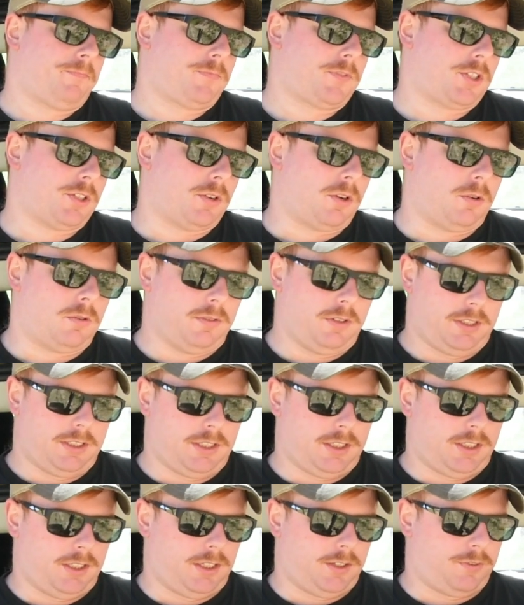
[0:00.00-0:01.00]
So
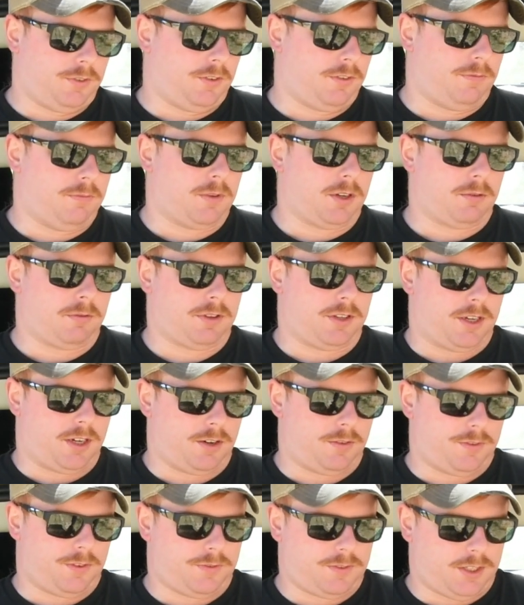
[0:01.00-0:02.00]
if you're familiar with an
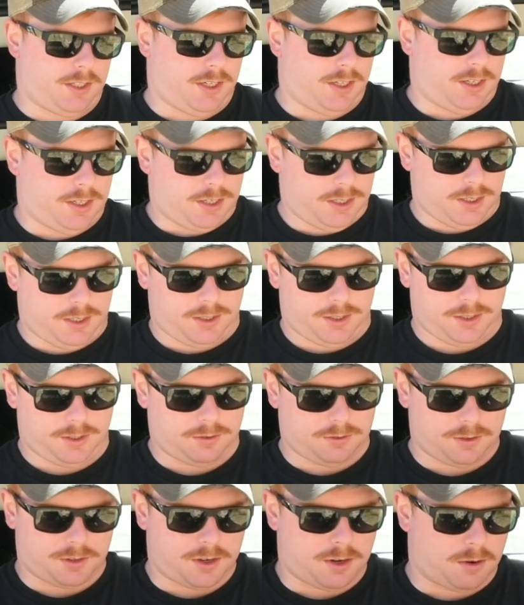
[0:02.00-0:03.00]
AR-15,
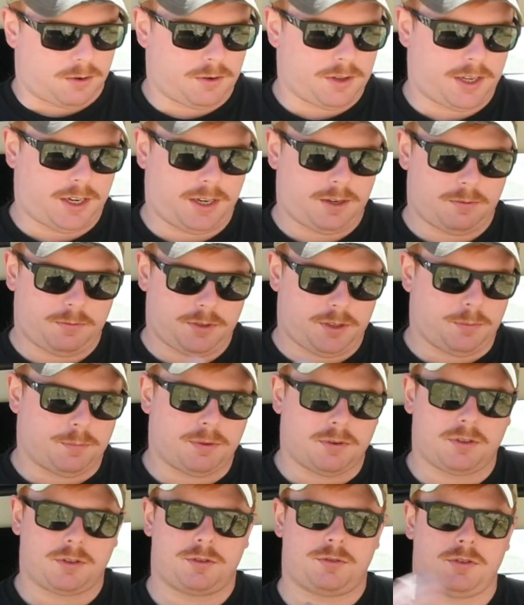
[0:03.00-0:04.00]
you'll know that when you
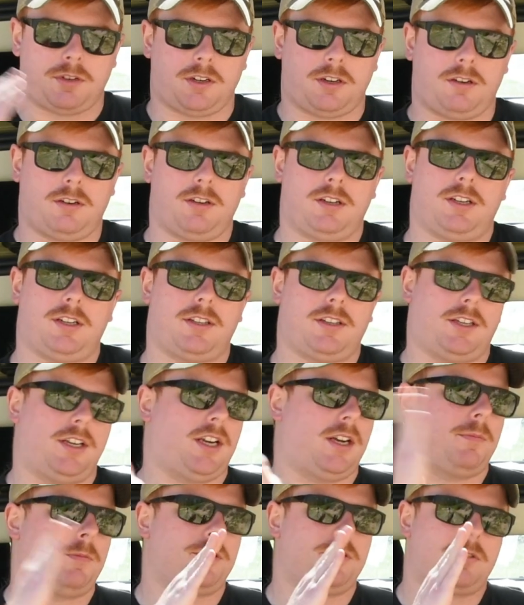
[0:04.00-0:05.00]
pull the trigger, the
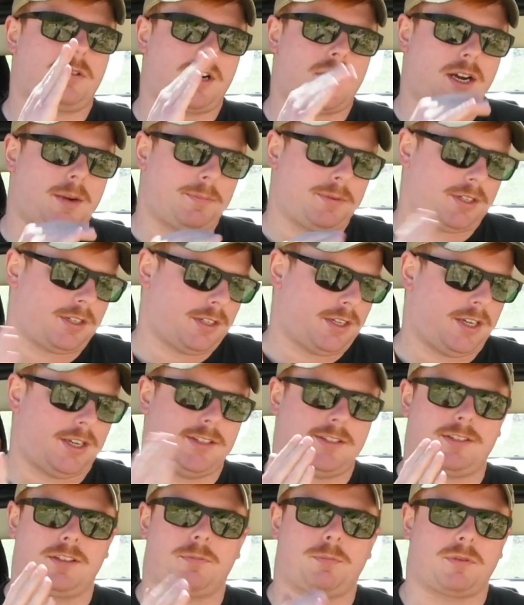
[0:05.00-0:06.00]
hammer drops,
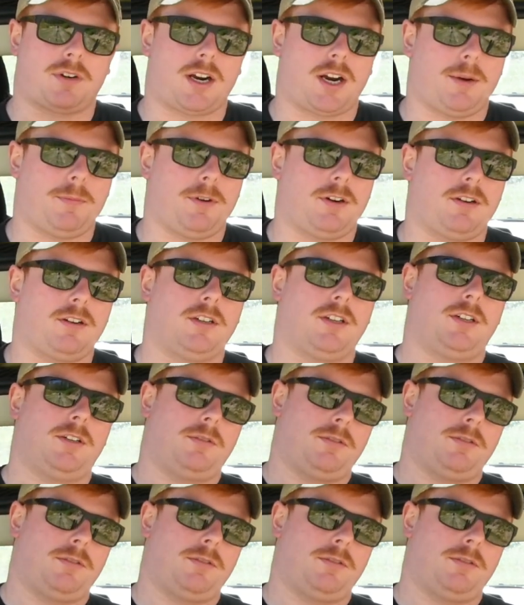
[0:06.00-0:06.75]
hits the primer,